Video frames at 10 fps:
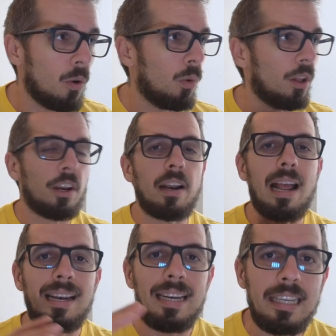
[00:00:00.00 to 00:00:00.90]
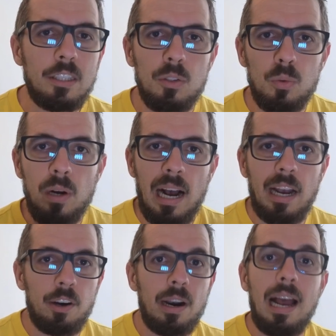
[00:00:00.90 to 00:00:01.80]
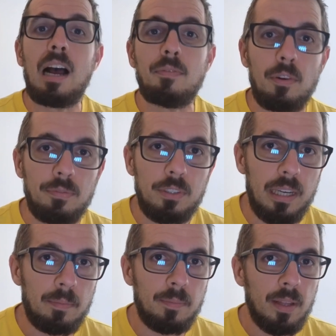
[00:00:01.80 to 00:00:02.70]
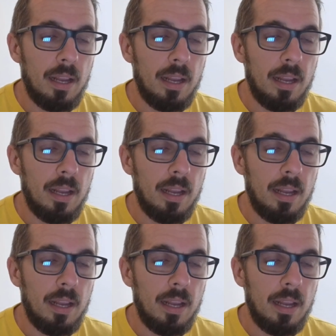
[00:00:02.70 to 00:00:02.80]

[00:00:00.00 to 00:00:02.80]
well, they're gonna need to hire half of them,